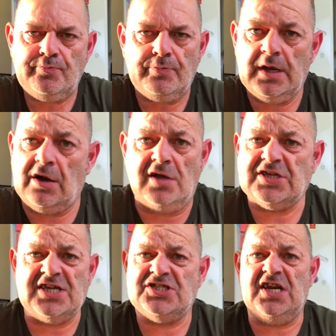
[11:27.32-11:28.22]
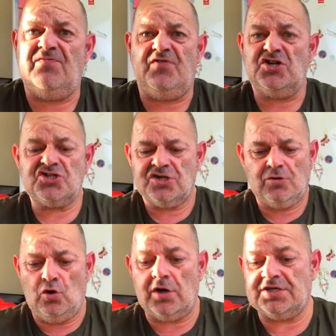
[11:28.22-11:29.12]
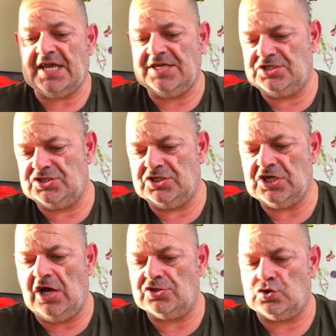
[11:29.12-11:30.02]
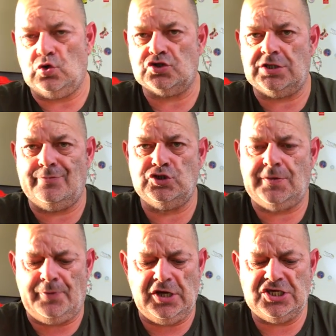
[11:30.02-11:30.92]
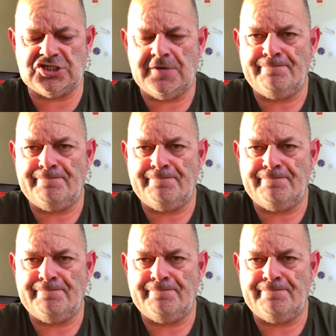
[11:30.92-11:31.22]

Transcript: I can't taste any fish. All I can taste is the tartar sauce and the mushy peas.